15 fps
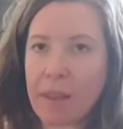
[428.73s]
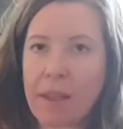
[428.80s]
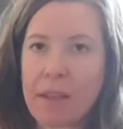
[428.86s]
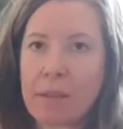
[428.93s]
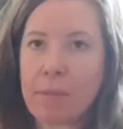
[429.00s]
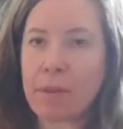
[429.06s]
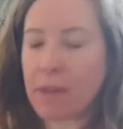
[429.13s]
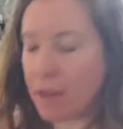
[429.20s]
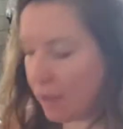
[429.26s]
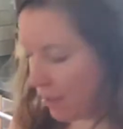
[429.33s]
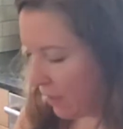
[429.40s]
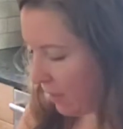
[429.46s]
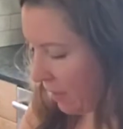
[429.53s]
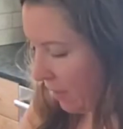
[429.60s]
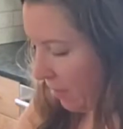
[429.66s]
Last but not
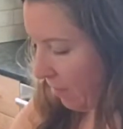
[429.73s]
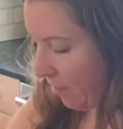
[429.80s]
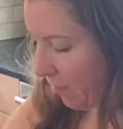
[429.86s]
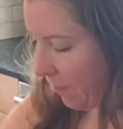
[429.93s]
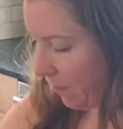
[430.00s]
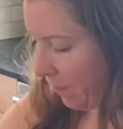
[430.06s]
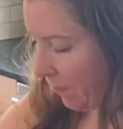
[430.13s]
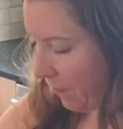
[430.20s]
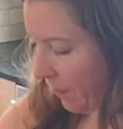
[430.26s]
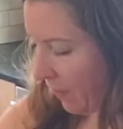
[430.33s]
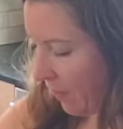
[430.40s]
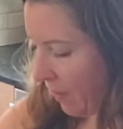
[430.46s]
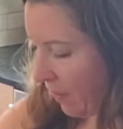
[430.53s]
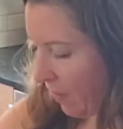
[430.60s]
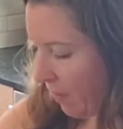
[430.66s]
least,
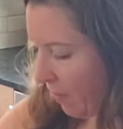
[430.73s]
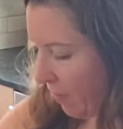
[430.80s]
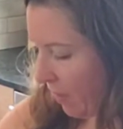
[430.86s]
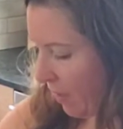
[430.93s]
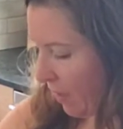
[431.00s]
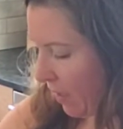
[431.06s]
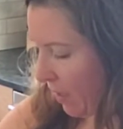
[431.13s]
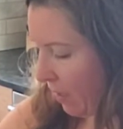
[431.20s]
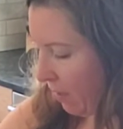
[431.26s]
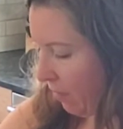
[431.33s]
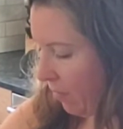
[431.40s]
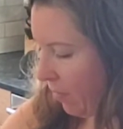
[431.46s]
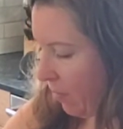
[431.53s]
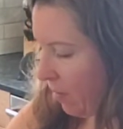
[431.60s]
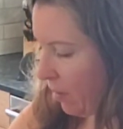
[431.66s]
I'm gonna add
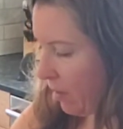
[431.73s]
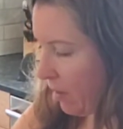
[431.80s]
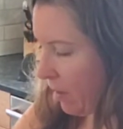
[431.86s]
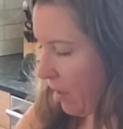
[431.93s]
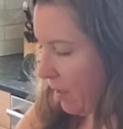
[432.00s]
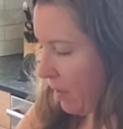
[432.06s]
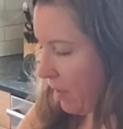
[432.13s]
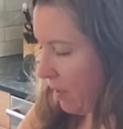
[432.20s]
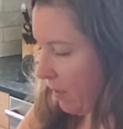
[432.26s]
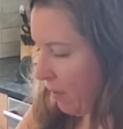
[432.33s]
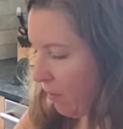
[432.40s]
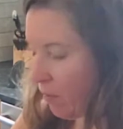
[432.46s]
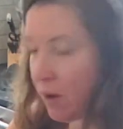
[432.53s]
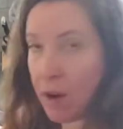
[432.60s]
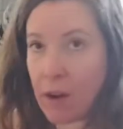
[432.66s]
a few little sliced
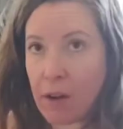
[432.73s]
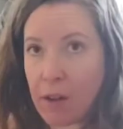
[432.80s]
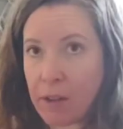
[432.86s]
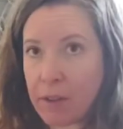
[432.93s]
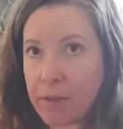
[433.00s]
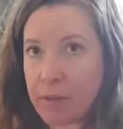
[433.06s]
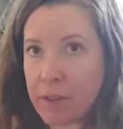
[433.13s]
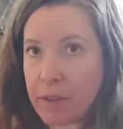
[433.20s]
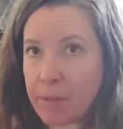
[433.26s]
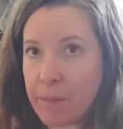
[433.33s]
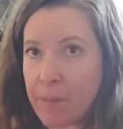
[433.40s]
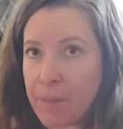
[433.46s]
raw olives.